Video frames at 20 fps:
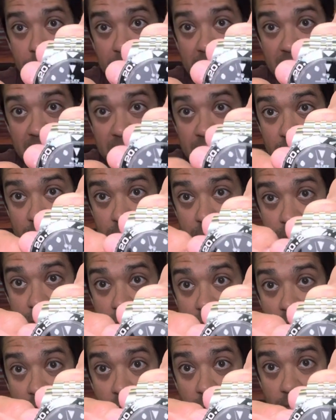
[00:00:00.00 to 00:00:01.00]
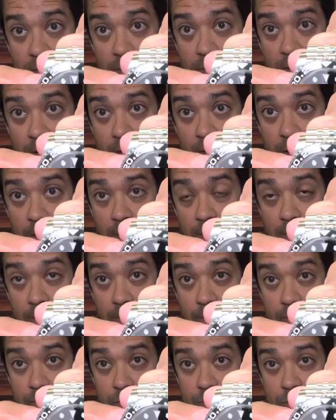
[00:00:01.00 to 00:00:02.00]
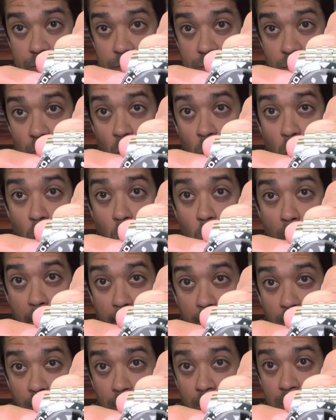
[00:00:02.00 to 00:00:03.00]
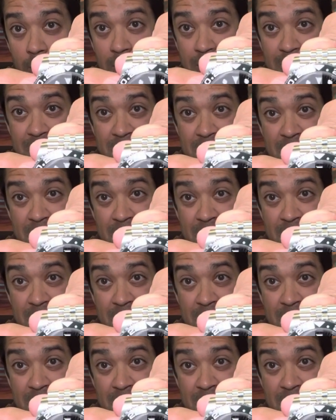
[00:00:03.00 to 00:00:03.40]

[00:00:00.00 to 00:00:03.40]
pieces that are so well